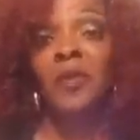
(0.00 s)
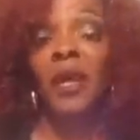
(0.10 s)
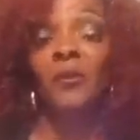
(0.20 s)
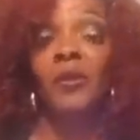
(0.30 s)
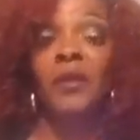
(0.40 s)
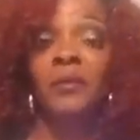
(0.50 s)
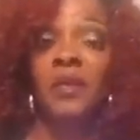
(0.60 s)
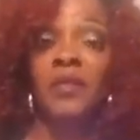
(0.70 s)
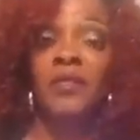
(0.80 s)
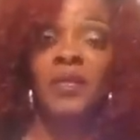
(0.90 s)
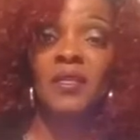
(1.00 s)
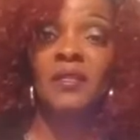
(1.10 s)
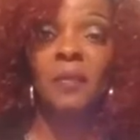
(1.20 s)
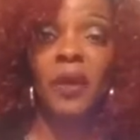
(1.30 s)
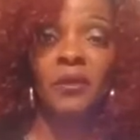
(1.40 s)
I would, because he is a
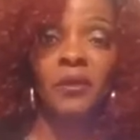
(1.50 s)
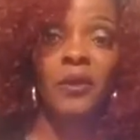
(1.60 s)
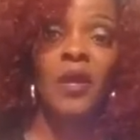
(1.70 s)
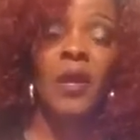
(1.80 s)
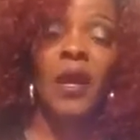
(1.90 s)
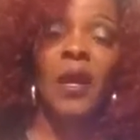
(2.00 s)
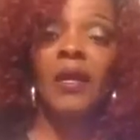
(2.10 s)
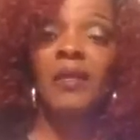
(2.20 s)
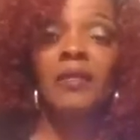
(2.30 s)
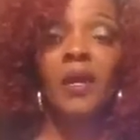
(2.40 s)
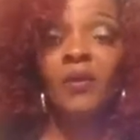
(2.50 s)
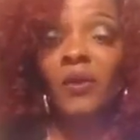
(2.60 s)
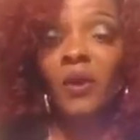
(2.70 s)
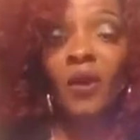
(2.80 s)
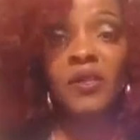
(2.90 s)
minor, and
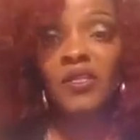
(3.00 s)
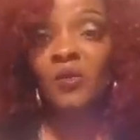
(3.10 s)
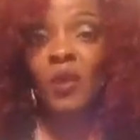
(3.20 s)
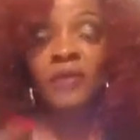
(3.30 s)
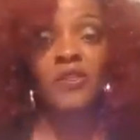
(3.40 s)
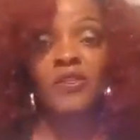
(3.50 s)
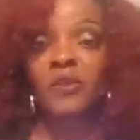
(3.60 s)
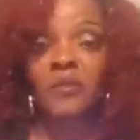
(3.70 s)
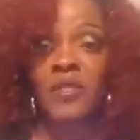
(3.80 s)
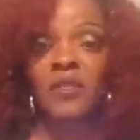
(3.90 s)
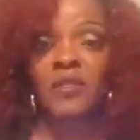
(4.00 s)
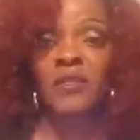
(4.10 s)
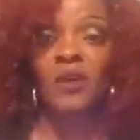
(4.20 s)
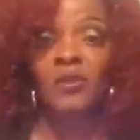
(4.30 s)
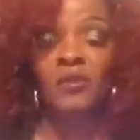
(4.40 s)
regardless to whatever the circumstances
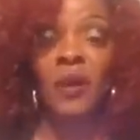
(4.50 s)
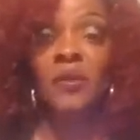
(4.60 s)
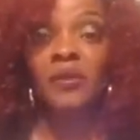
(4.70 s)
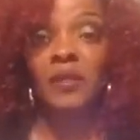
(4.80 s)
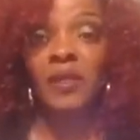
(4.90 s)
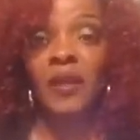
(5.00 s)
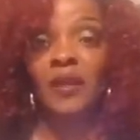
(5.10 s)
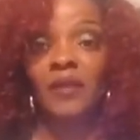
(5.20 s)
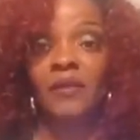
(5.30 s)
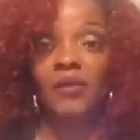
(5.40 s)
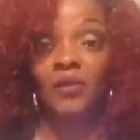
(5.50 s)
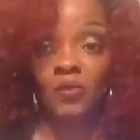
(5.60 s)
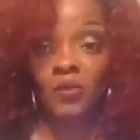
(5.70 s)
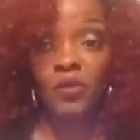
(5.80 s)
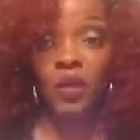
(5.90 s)
are surrounding that, I think
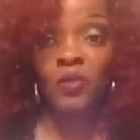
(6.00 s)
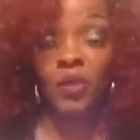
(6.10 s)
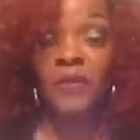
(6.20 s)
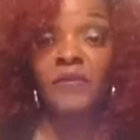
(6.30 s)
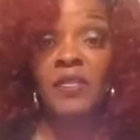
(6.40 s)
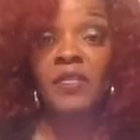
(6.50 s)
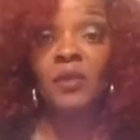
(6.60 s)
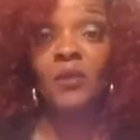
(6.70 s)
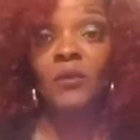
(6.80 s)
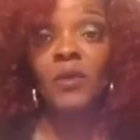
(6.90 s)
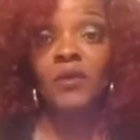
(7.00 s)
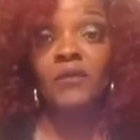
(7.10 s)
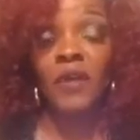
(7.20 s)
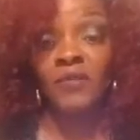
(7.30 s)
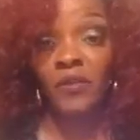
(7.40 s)
you have to still
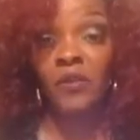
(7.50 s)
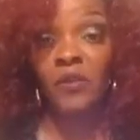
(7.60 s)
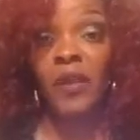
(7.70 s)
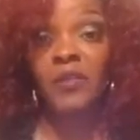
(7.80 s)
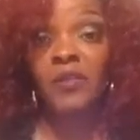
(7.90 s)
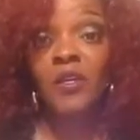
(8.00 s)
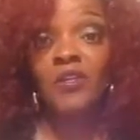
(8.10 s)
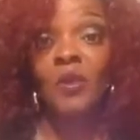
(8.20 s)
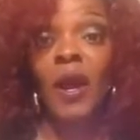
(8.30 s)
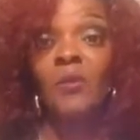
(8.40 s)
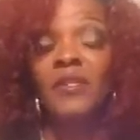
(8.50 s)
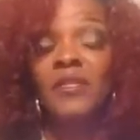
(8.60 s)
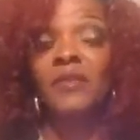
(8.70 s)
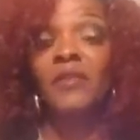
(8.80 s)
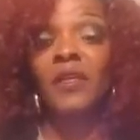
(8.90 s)
fight for your rights. So I would
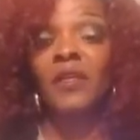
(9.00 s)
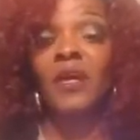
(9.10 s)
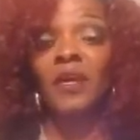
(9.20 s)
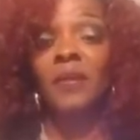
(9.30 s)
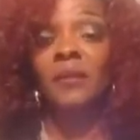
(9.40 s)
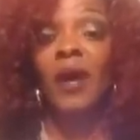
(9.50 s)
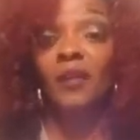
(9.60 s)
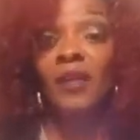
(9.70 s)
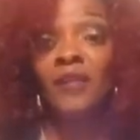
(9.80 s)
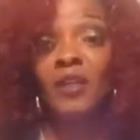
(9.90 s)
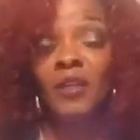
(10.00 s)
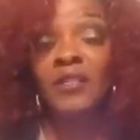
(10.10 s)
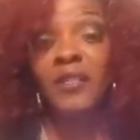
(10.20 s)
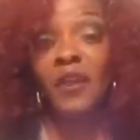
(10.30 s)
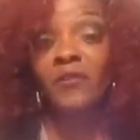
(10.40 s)
definitely, I'll even look
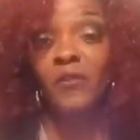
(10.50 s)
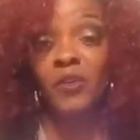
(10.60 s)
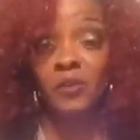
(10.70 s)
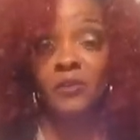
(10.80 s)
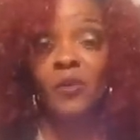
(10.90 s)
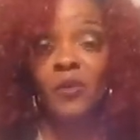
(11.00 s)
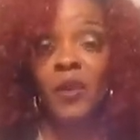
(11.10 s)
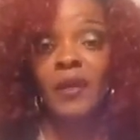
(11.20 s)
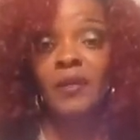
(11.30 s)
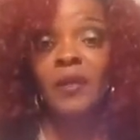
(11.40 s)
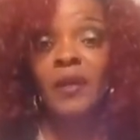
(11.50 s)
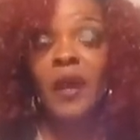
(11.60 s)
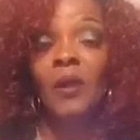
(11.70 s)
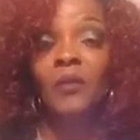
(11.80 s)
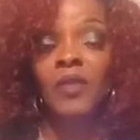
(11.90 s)
into that for you, okay?
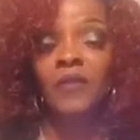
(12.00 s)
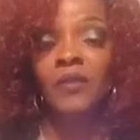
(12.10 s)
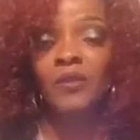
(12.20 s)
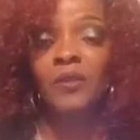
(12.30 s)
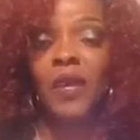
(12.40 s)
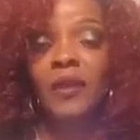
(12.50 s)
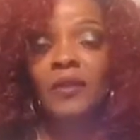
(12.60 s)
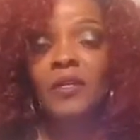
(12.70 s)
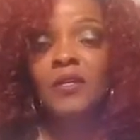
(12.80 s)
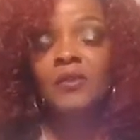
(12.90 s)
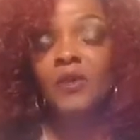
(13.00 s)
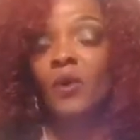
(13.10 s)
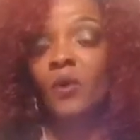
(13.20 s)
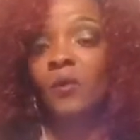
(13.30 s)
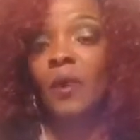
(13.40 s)
I will definitely do that.
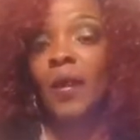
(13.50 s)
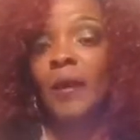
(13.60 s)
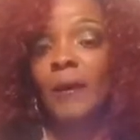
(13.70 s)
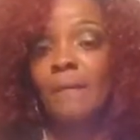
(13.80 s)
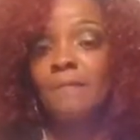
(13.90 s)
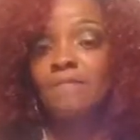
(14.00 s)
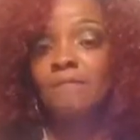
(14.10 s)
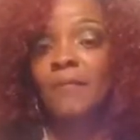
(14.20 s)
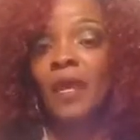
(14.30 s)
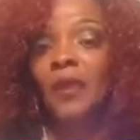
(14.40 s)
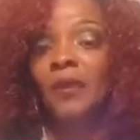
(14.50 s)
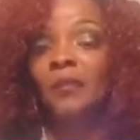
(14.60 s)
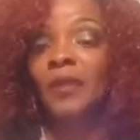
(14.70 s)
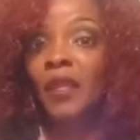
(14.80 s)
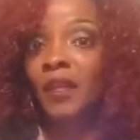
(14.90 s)
So,
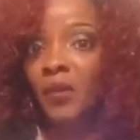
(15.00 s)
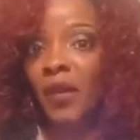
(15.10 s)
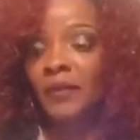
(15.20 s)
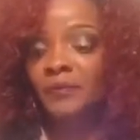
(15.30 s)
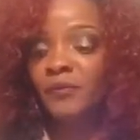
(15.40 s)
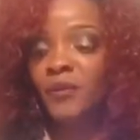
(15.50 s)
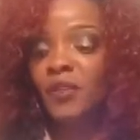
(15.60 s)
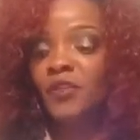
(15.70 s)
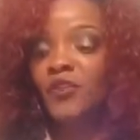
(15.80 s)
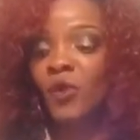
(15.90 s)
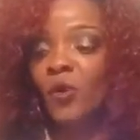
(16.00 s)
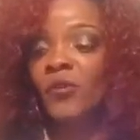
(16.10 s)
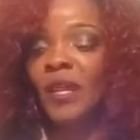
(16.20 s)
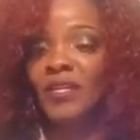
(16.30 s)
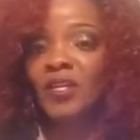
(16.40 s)
but anyway, so
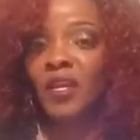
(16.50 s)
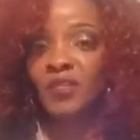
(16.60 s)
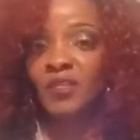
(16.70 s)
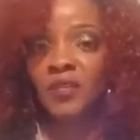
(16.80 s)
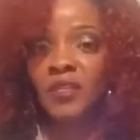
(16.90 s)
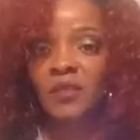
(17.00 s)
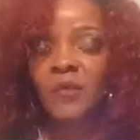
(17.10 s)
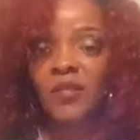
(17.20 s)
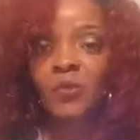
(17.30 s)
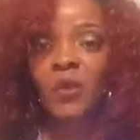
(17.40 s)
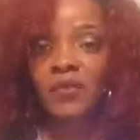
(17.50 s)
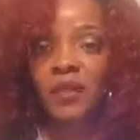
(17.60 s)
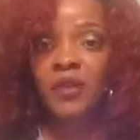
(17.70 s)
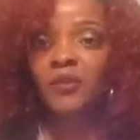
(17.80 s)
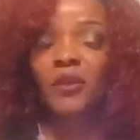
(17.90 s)
the educational system, that's one
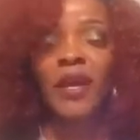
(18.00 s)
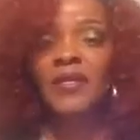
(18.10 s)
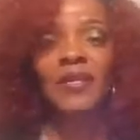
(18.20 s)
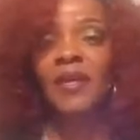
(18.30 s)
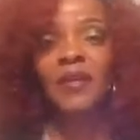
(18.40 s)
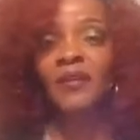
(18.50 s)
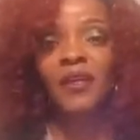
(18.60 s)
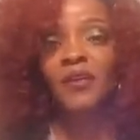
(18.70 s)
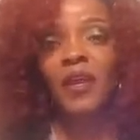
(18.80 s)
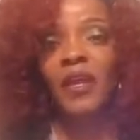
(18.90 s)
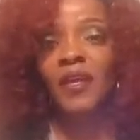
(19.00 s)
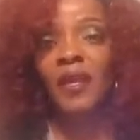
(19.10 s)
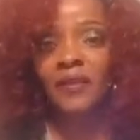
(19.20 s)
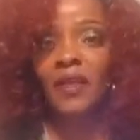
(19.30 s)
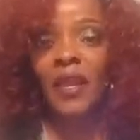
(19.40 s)
thing. You guys got to get your head out
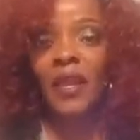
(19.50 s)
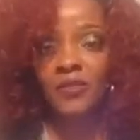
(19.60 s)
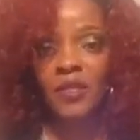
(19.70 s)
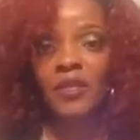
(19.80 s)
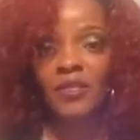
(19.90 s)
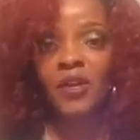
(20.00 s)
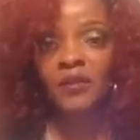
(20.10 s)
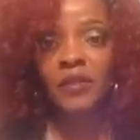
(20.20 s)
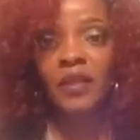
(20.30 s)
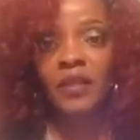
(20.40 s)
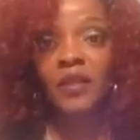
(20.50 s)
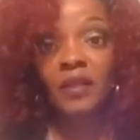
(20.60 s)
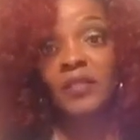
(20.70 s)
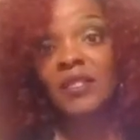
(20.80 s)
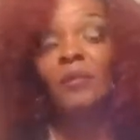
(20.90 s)
of the clouds, and let's start thinking, and
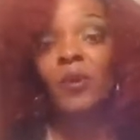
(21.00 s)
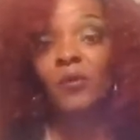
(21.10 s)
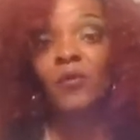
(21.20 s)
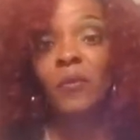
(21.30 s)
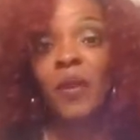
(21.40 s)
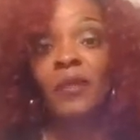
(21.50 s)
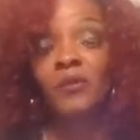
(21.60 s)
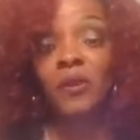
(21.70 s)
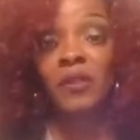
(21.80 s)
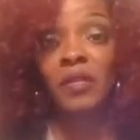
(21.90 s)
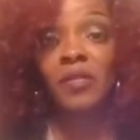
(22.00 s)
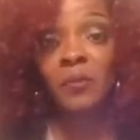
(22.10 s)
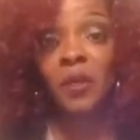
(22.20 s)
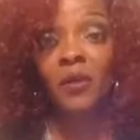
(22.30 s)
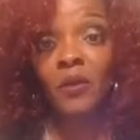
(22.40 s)
let's get Monroe back to where it needs to
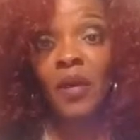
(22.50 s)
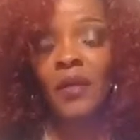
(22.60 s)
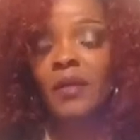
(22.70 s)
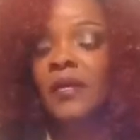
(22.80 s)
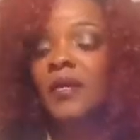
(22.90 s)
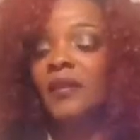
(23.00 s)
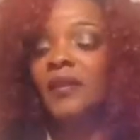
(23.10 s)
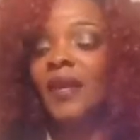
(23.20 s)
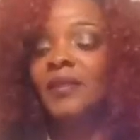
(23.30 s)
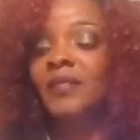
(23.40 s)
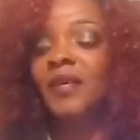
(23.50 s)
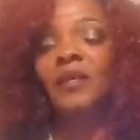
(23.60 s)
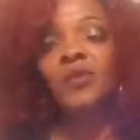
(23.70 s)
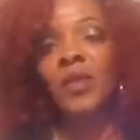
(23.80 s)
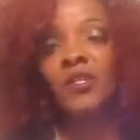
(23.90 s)
be, okay? The next thing,
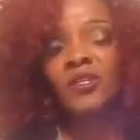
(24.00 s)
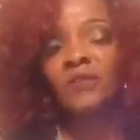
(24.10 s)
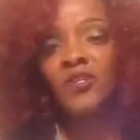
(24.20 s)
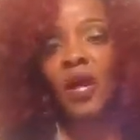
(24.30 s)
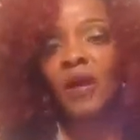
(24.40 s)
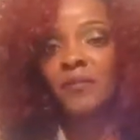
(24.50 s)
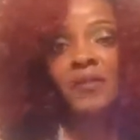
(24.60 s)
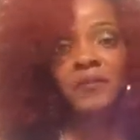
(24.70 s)
creation of jobs.